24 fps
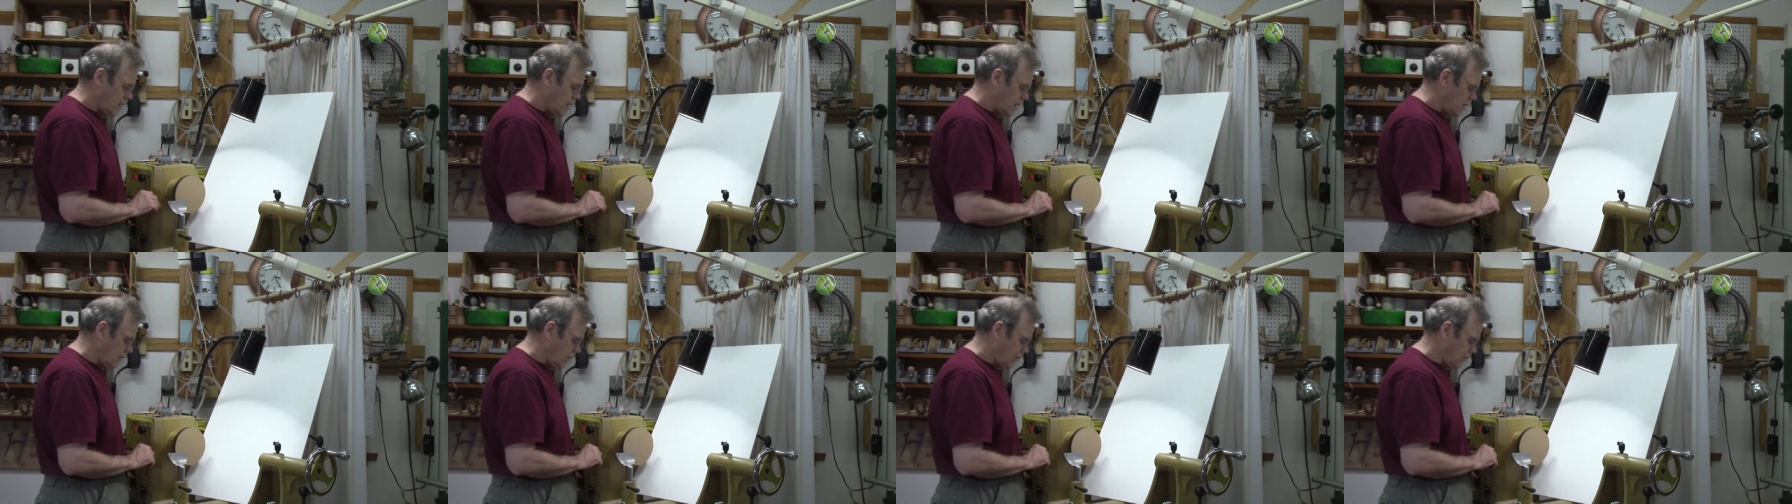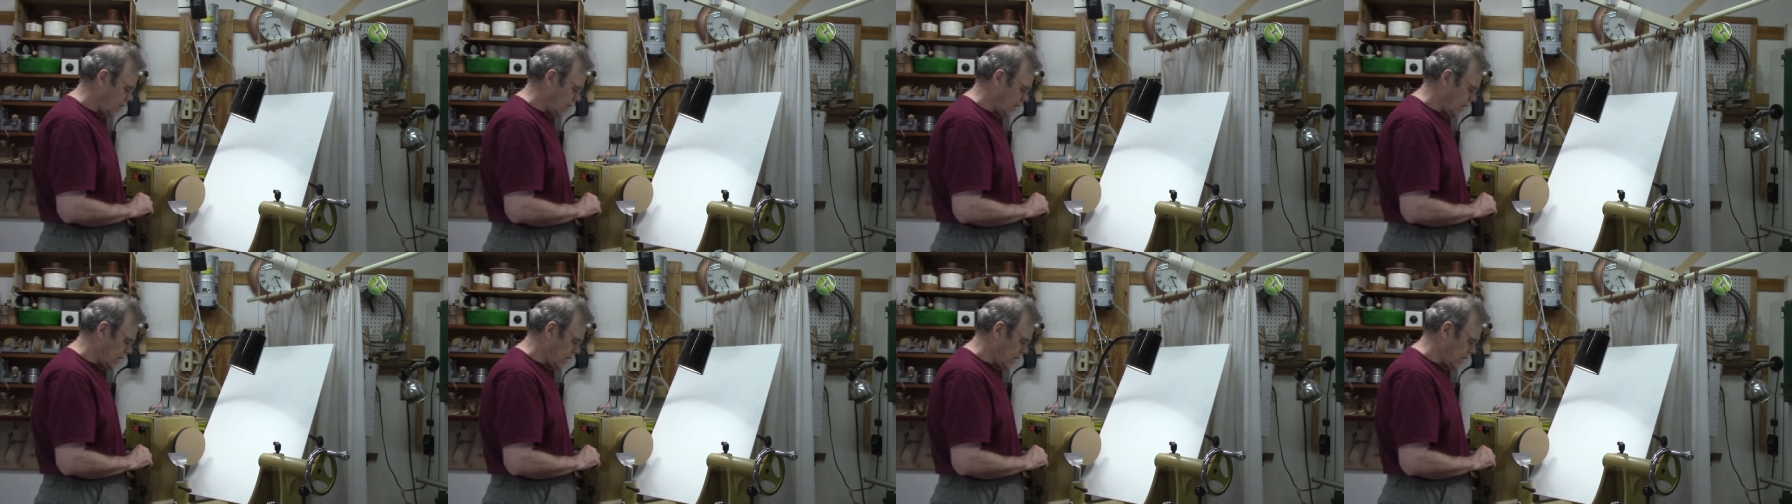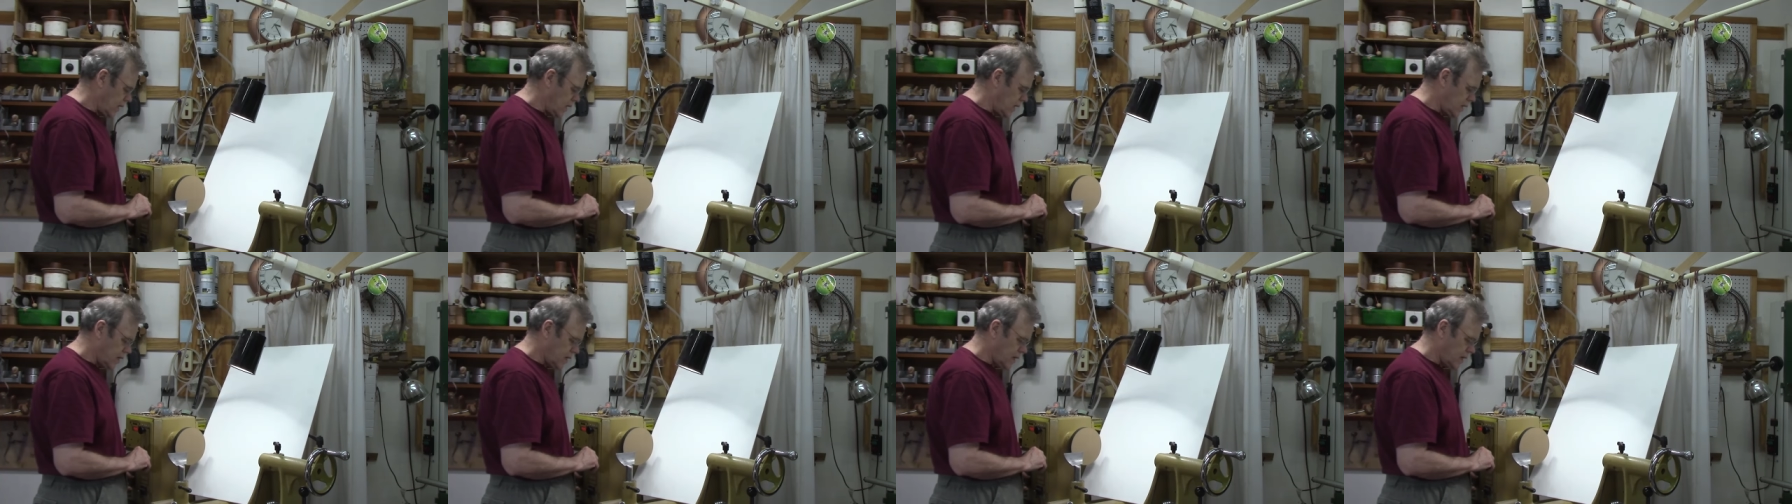and really get
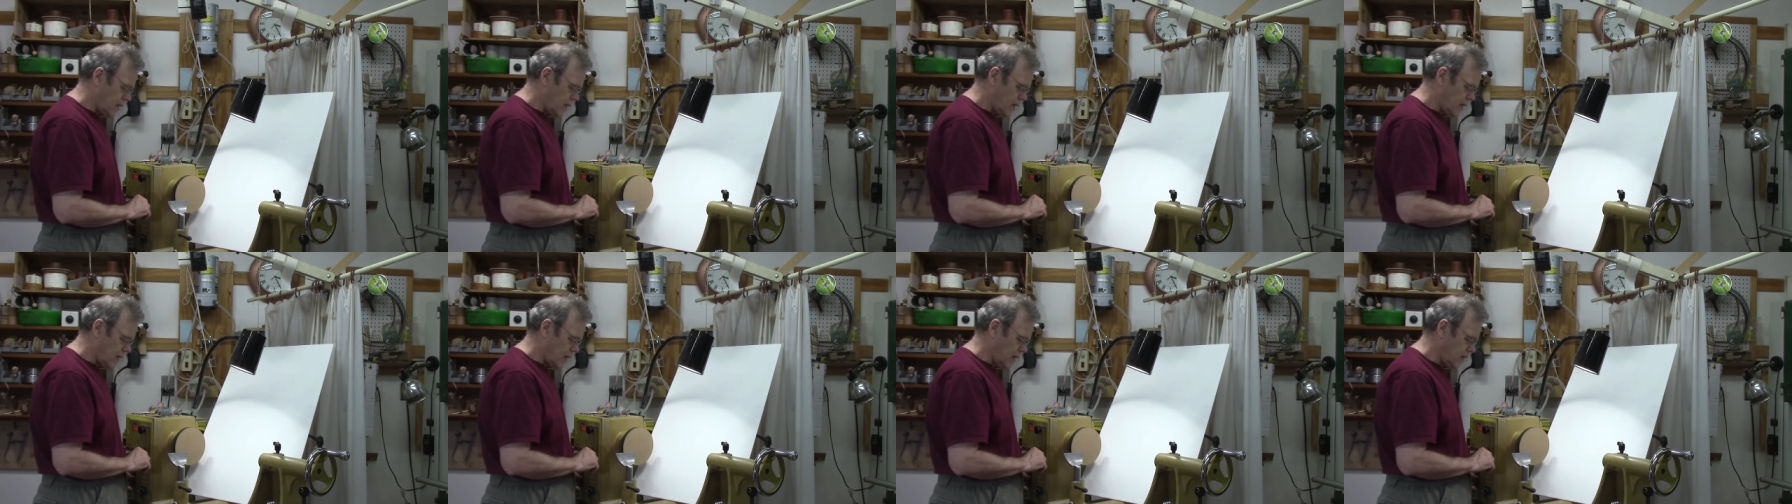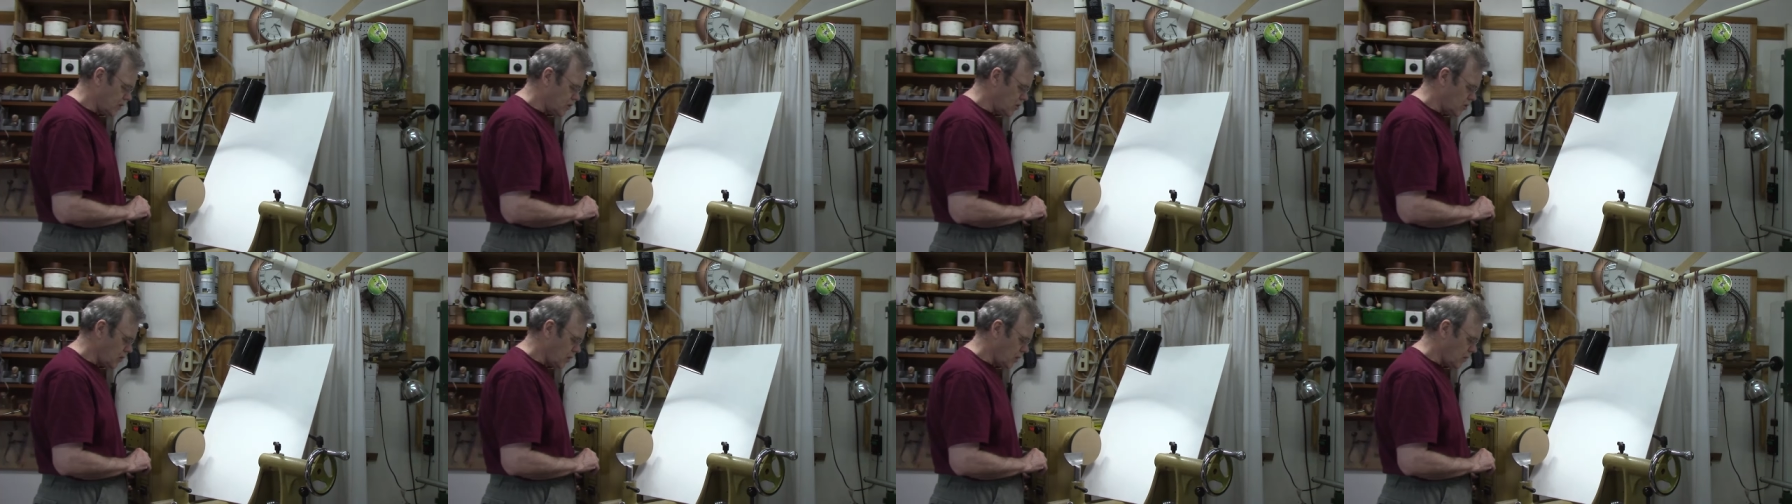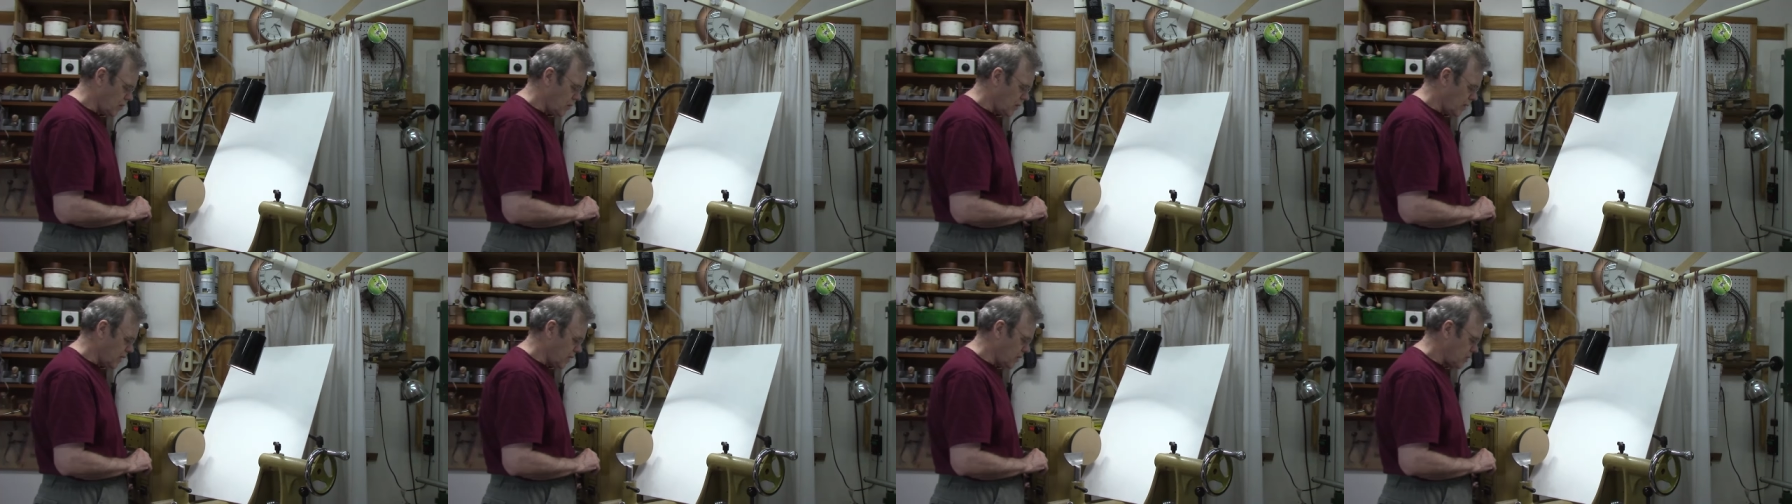a get a nice
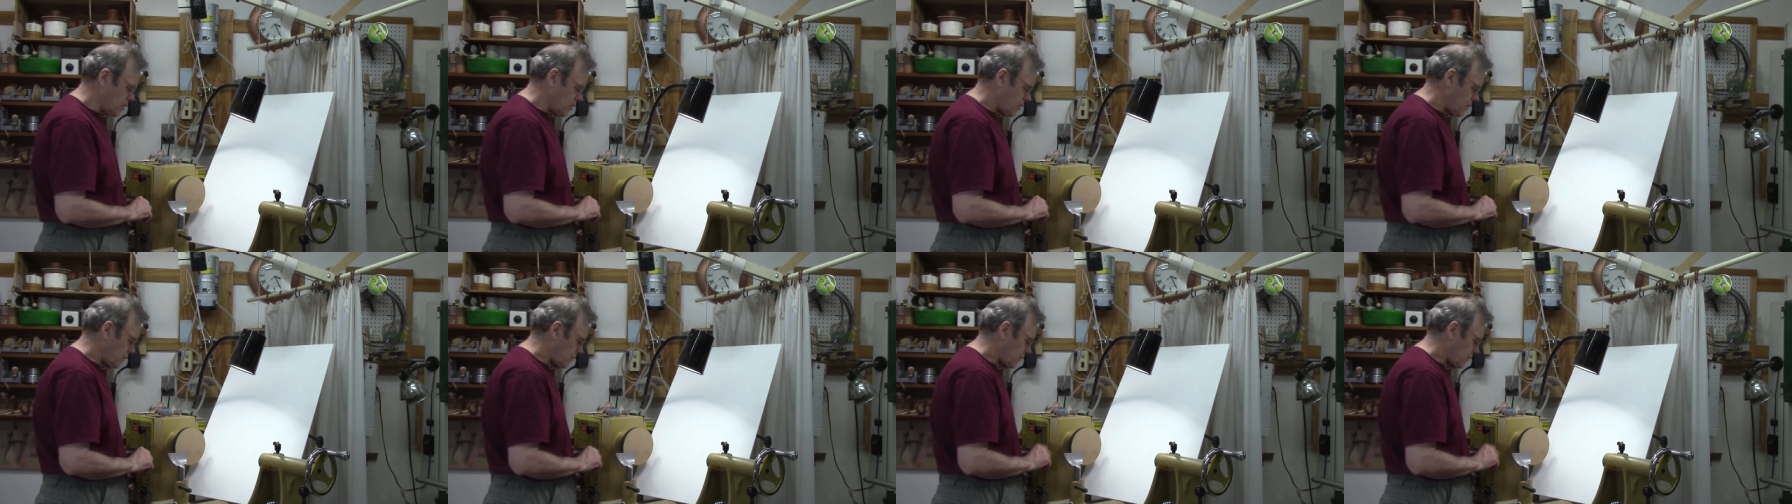sharp edge.